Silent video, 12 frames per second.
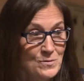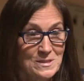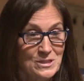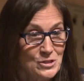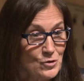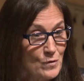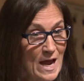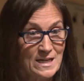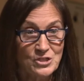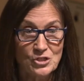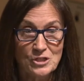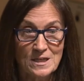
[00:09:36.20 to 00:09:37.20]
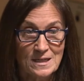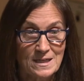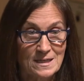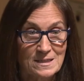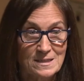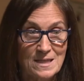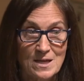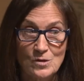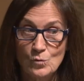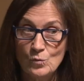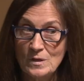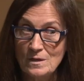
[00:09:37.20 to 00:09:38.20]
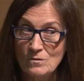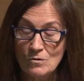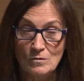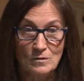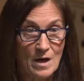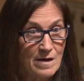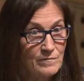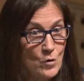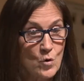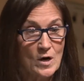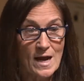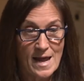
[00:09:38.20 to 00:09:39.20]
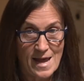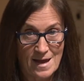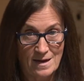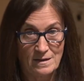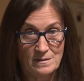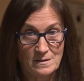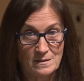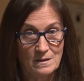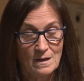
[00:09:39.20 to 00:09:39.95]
scratch tickets that you either love or hate,